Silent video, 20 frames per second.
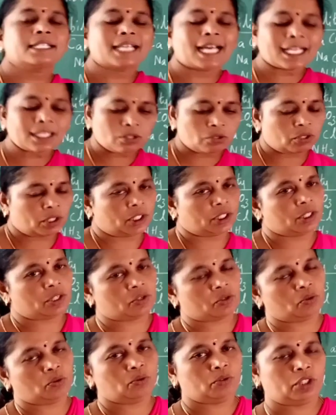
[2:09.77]
saturated
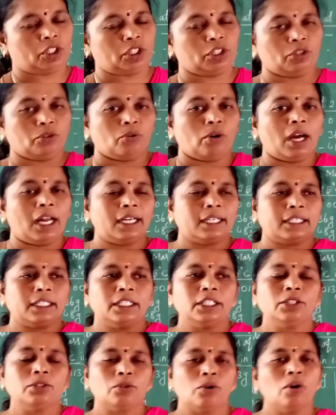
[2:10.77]
solution. You
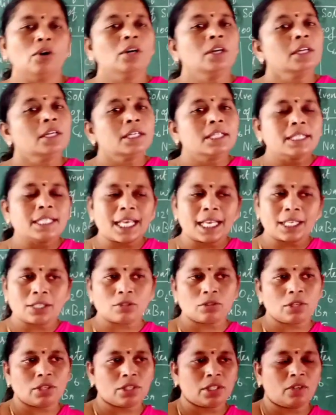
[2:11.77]
already know
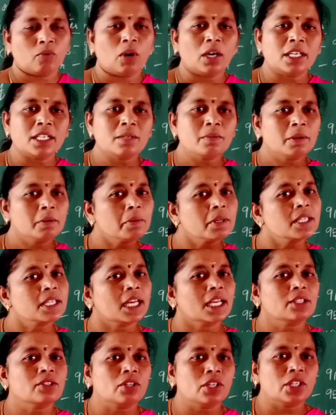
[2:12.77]
saturation. What is meant by
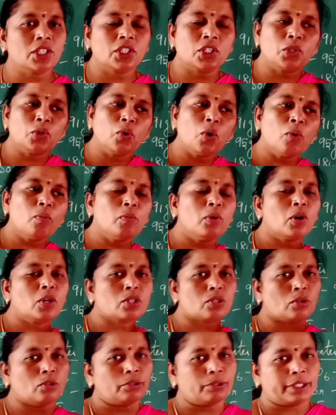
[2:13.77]
saturation? No more
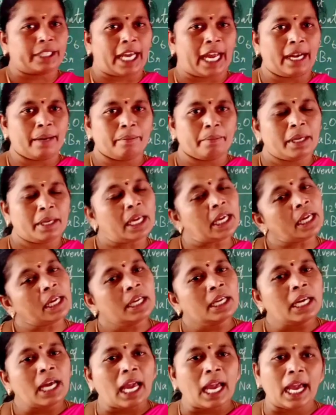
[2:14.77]
solute can be
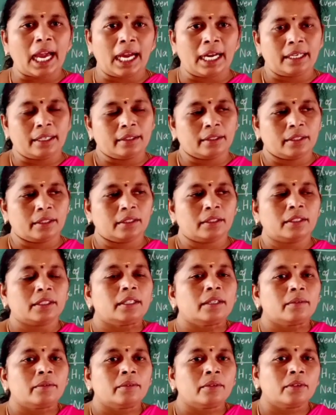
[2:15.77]
added.
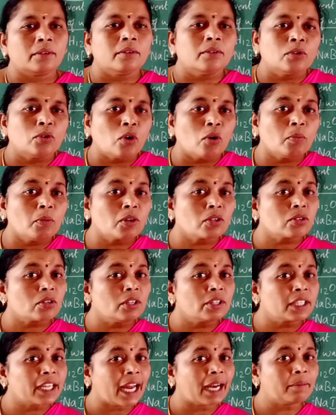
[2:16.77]
No more
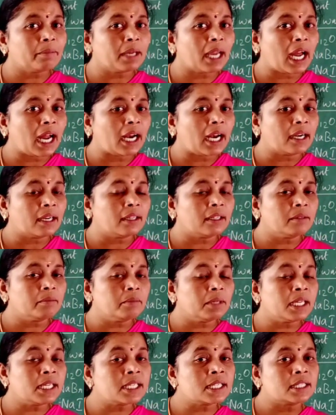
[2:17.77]
solute can be added
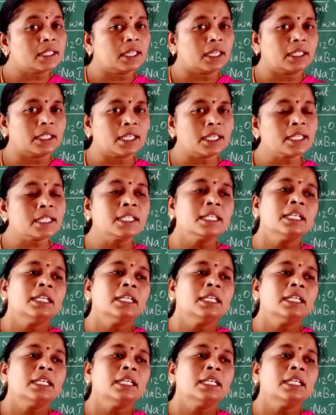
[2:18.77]
means that is